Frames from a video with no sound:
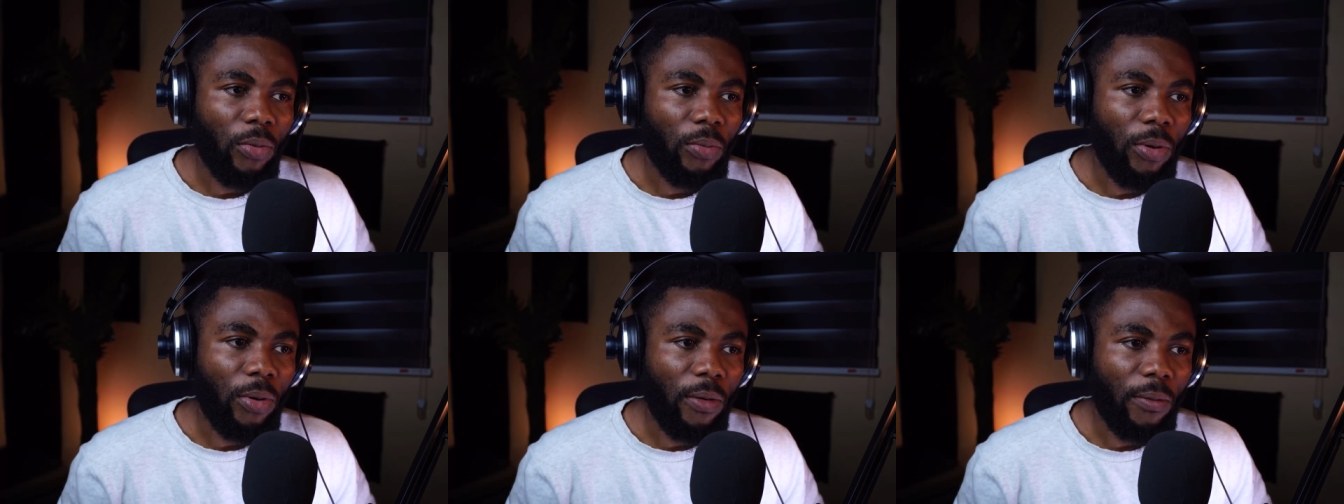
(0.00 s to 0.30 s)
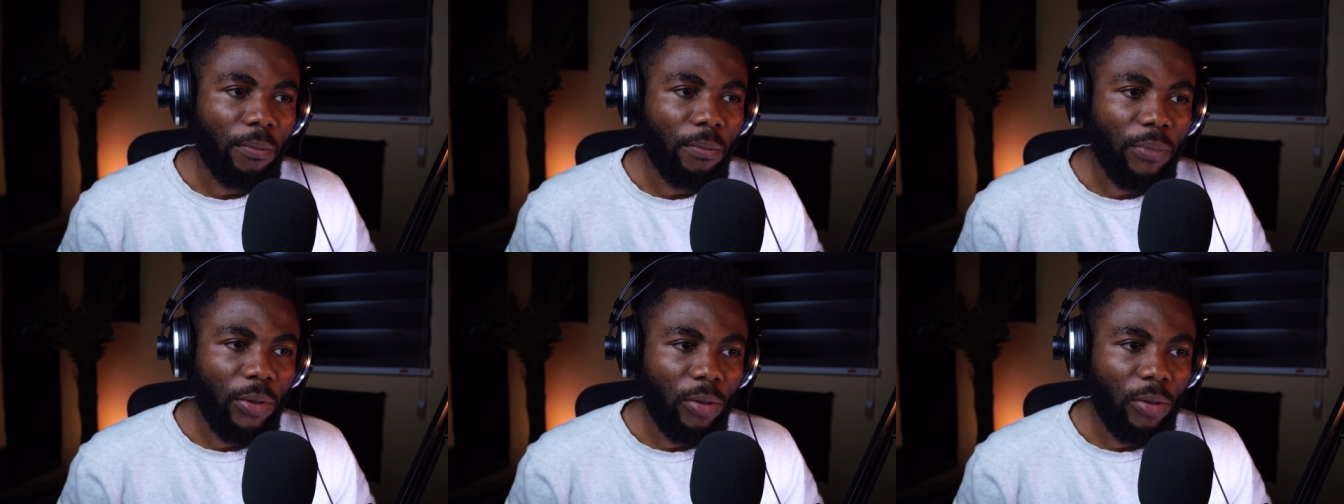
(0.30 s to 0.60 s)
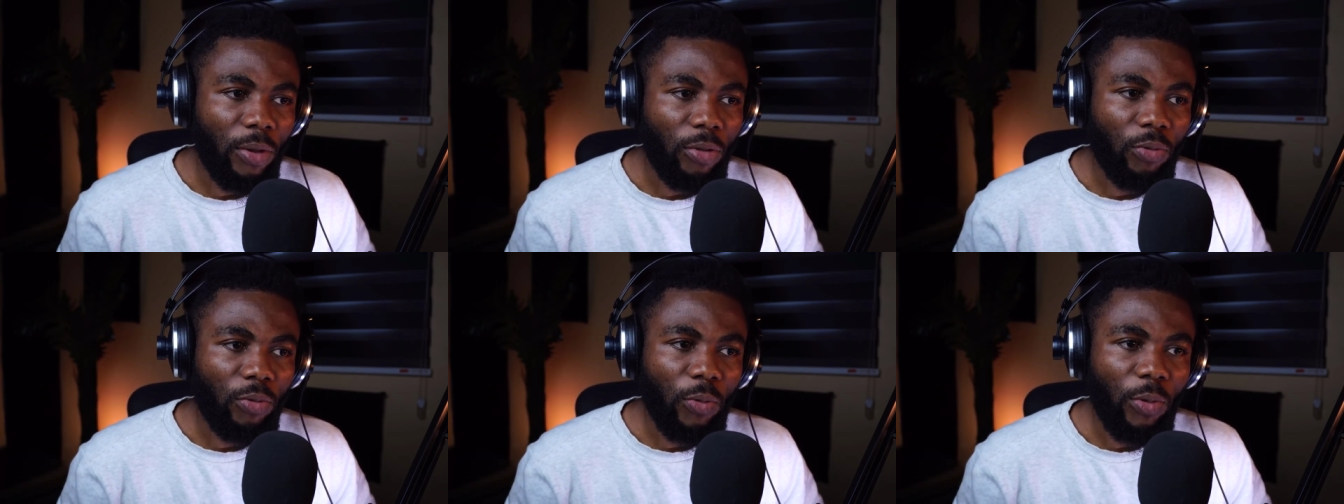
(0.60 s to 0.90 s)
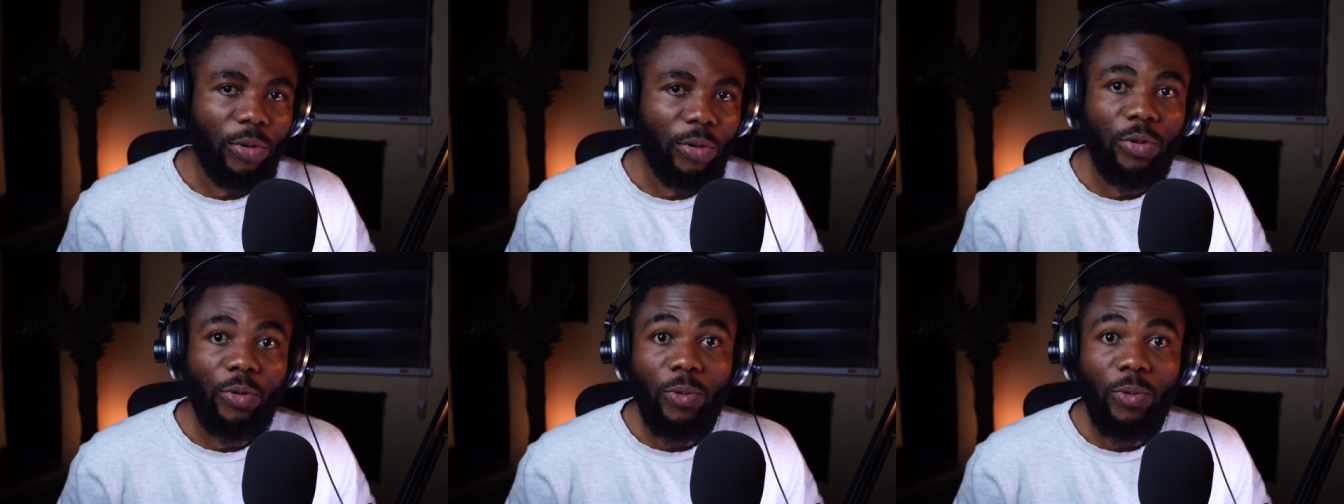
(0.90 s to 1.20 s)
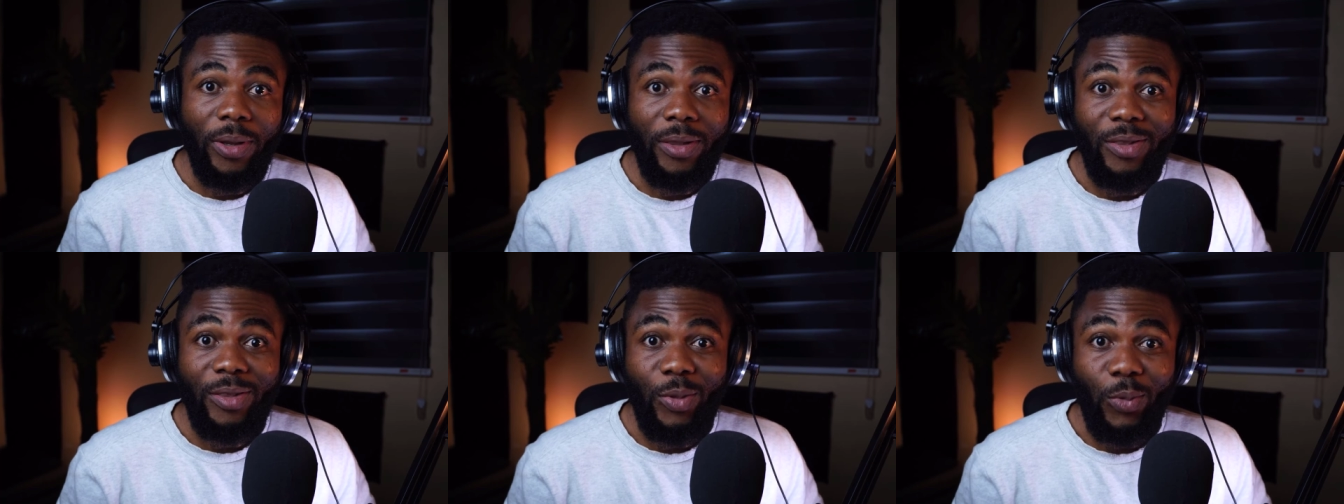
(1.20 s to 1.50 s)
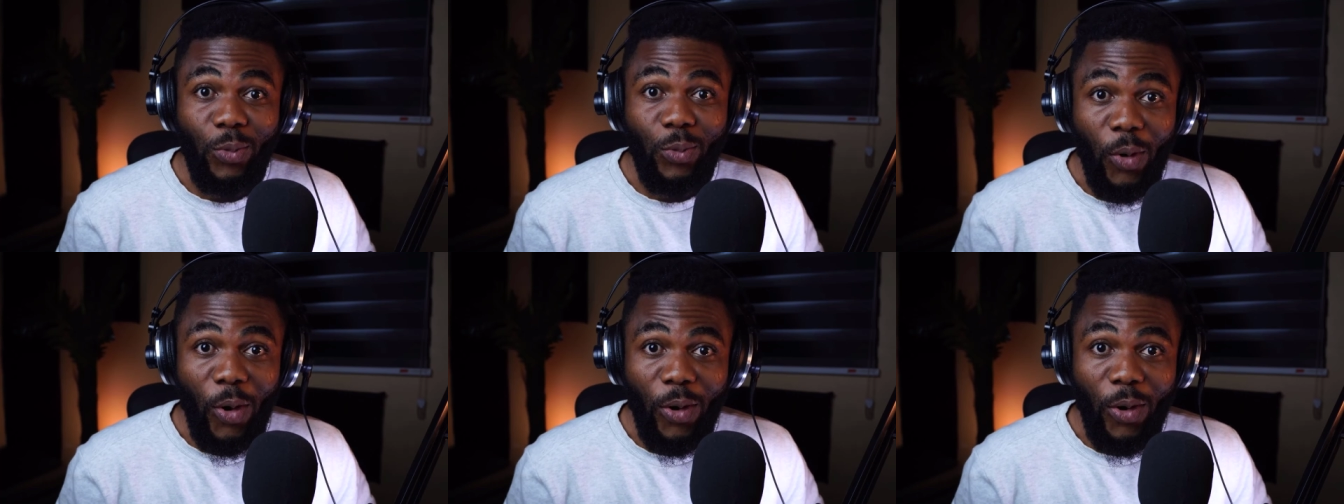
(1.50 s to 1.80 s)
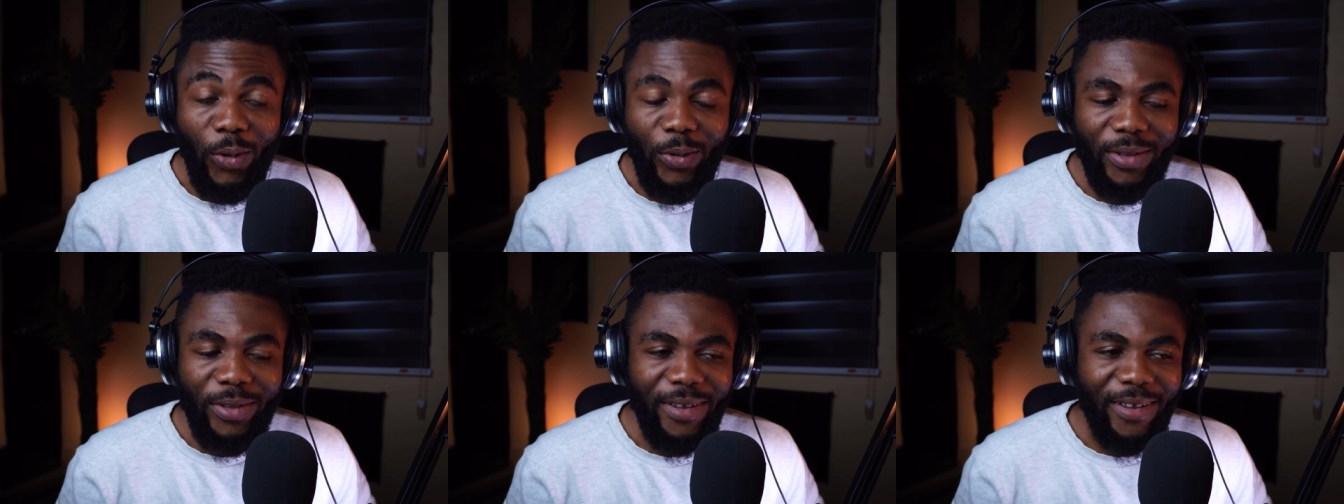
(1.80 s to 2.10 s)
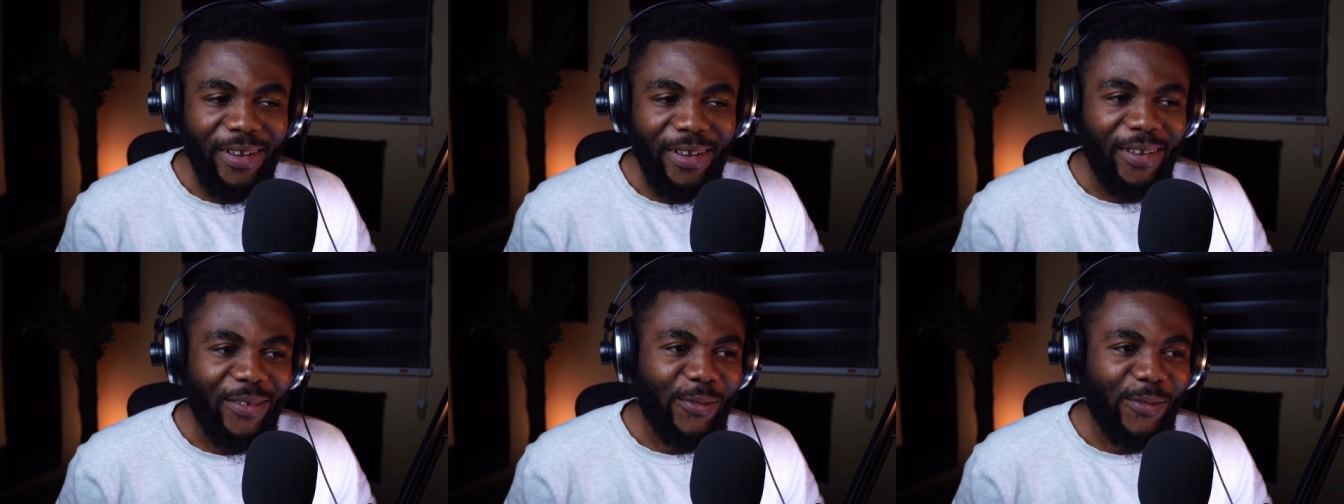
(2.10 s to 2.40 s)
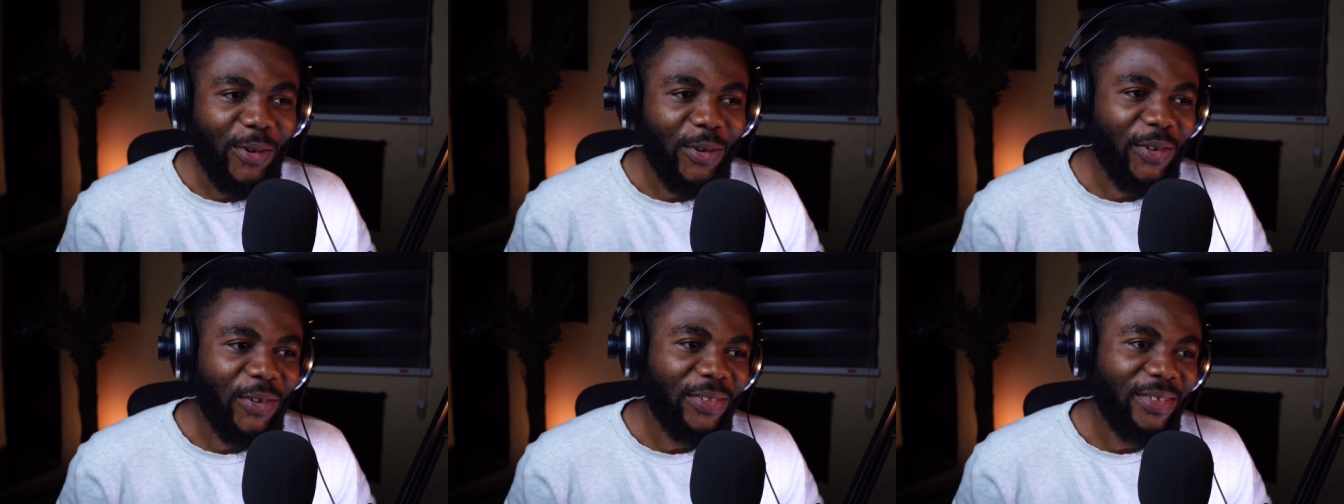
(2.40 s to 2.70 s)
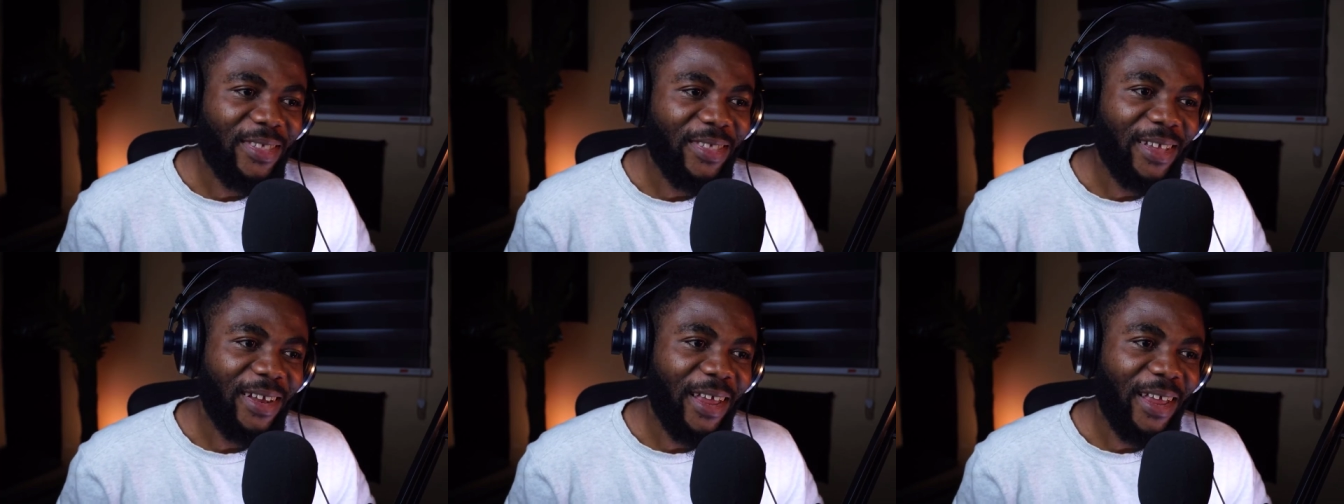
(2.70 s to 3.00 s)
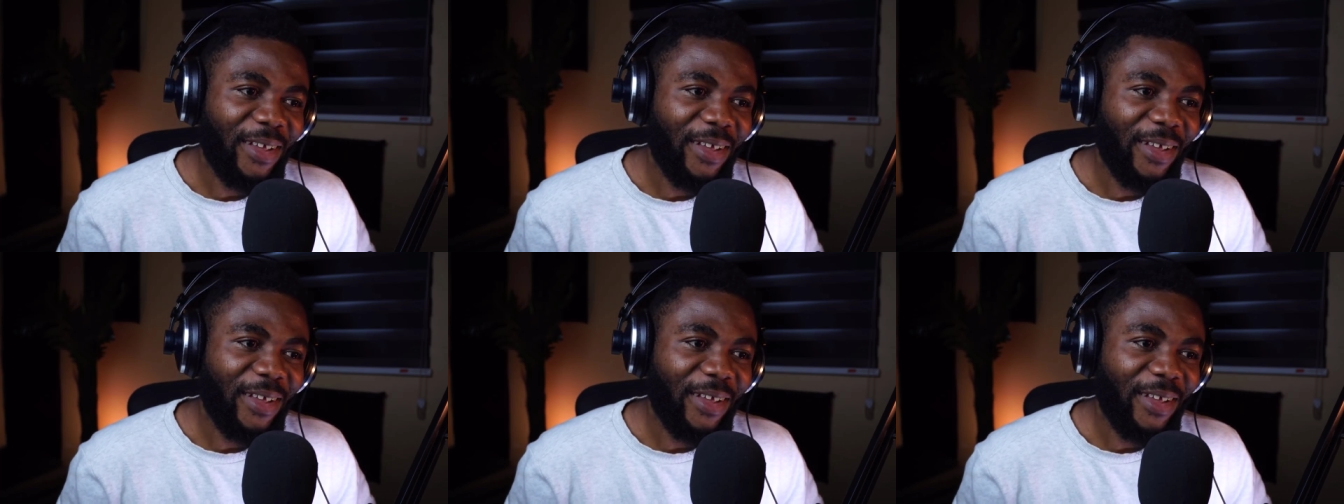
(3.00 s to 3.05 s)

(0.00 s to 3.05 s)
So, but because we want to reach the world, we're going to